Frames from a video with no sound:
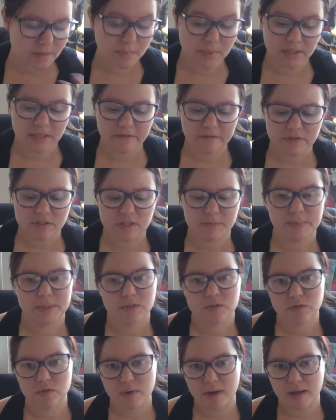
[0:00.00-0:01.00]
the belief in
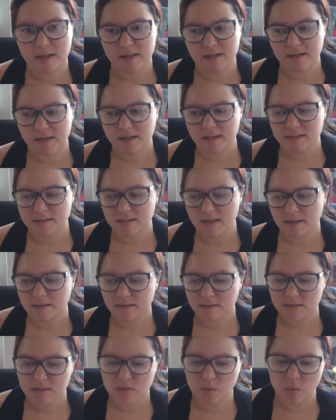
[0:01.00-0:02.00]
spirituality is
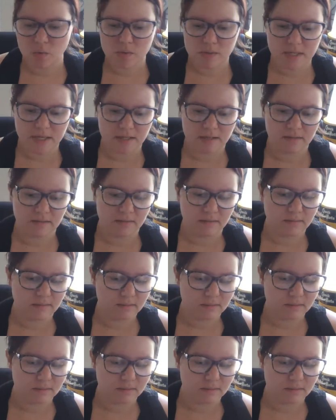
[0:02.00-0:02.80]
that the soul can